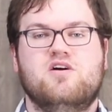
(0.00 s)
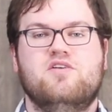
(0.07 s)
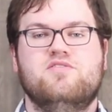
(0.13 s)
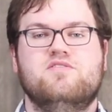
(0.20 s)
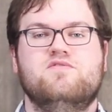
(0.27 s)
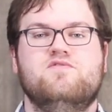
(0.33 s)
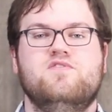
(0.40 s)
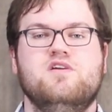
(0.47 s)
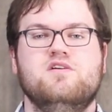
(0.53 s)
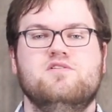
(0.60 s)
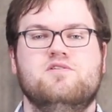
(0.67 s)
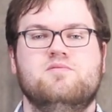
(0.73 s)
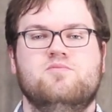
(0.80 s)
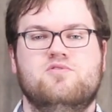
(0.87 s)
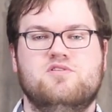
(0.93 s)
called the
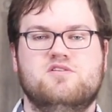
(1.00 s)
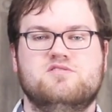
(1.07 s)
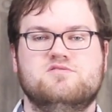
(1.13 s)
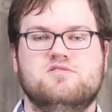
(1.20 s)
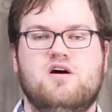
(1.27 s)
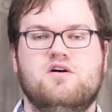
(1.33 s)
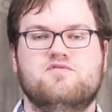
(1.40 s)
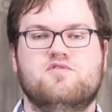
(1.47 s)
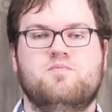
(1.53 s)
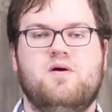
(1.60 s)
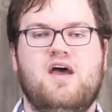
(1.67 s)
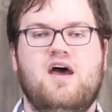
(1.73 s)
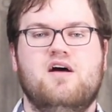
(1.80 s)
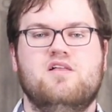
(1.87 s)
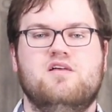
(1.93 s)
velum, or the soft
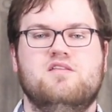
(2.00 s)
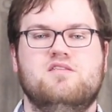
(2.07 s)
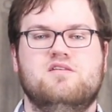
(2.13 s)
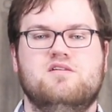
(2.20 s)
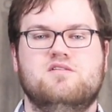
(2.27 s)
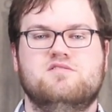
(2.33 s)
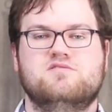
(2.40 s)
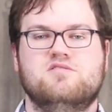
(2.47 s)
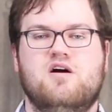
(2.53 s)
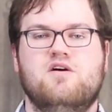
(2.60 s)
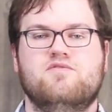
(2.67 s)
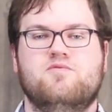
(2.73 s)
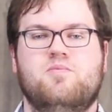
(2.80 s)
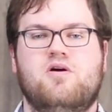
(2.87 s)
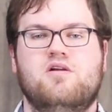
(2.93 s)
palate, the
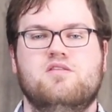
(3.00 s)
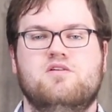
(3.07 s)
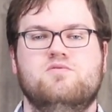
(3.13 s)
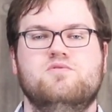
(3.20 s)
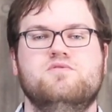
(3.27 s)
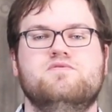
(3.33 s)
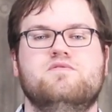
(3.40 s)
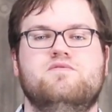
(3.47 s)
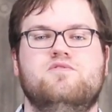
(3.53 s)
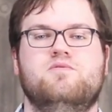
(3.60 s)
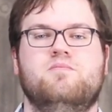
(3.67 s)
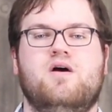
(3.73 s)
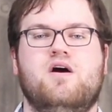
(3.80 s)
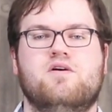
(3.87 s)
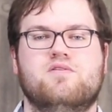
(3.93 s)
soft part of the roof of your
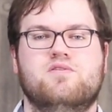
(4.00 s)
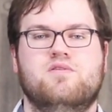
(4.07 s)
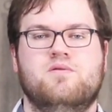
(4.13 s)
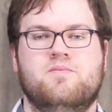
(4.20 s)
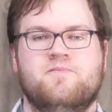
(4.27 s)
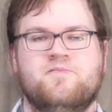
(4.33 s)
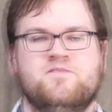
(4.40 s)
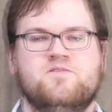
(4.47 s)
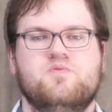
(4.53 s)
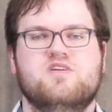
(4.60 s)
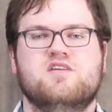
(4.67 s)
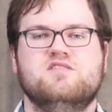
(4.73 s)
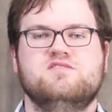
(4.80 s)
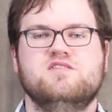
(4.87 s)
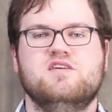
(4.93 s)
mouth. So we
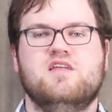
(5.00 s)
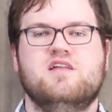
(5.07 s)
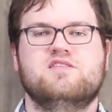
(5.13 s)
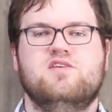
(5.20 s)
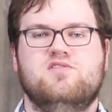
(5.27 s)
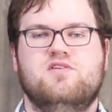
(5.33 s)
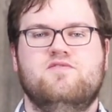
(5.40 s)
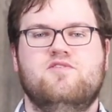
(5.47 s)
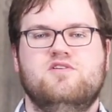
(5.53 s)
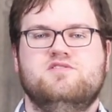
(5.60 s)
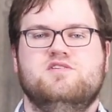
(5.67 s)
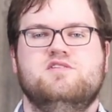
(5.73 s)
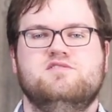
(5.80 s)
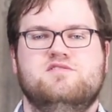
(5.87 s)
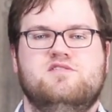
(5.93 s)
can see that the
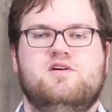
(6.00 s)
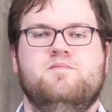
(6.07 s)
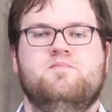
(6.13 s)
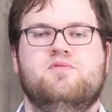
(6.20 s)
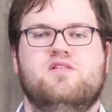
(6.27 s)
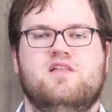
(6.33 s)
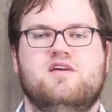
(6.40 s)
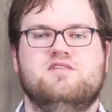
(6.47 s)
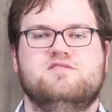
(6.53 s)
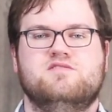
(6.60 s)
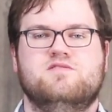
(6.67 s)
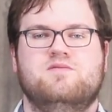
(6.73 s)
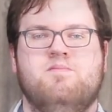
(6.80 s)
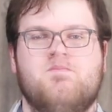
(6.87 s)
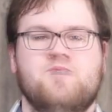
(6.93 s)
difference is the
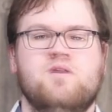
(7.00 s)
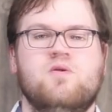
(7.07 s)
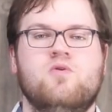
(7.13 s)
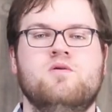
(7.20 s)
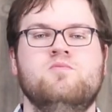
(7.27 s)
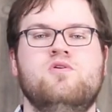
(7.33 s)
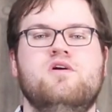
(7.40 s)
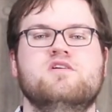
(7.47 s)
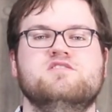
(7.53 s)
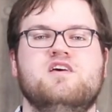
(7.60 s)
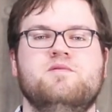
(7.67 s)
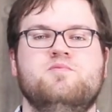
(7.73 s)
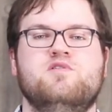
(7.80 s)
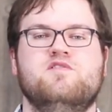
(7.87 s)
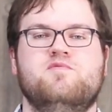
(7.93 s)
place. One more
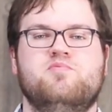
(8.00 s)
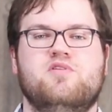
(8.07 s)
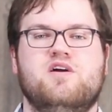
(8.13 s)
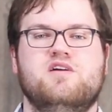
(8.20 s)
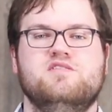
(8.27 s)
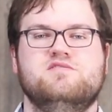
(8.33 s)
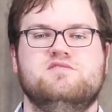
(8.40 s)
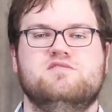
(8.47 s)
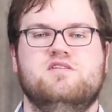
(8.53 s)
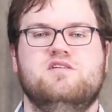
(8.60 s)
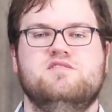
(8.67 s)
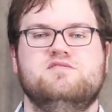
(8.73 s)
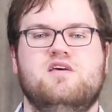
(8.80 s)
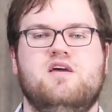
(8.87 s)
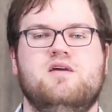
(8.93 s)
example of place
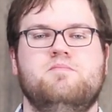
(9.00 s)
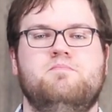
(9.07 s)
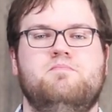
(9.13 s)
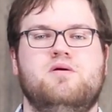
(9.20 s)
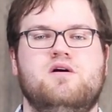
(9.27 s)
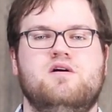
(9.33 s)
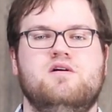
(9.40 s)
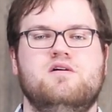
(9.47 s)
is a B